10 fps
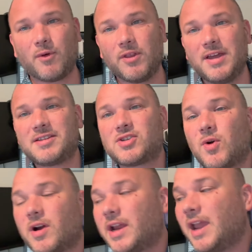Well, this
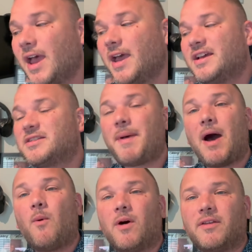story is
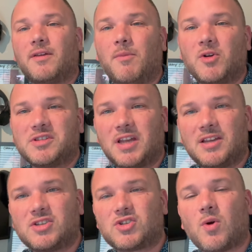about one of the most
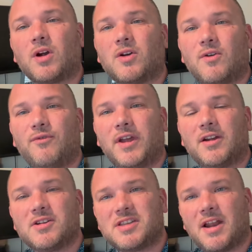historical
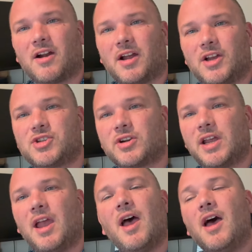figures in our country,